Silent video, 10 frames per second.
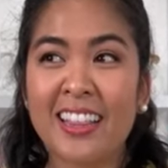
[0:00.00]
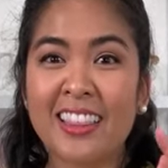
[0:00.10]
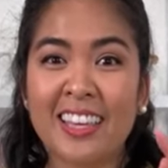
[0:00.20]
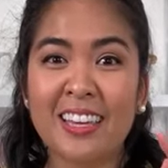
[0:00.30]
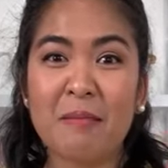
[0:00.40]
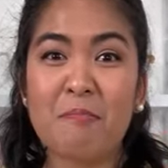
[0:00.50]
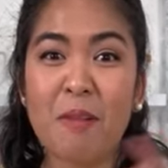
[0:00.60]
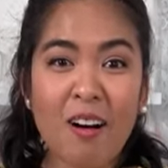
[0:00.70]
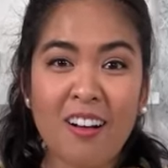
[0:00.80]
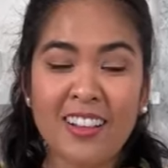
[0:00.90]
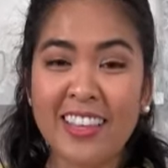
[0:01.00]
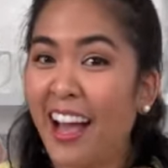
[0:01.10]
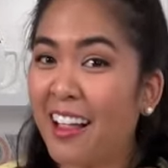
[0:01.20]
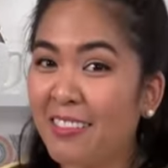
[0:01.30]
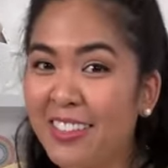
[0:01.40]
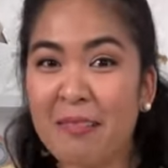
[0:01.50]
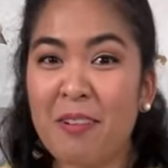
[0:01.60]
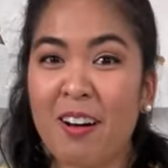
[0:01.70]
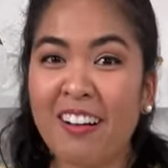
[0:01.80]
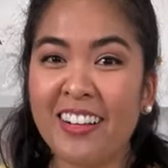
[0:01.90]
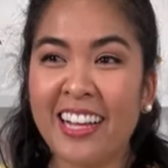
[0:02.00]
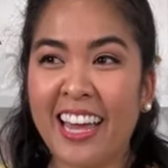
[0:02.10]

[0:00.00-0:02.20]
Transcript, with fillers: the mall, the Galleria Mall,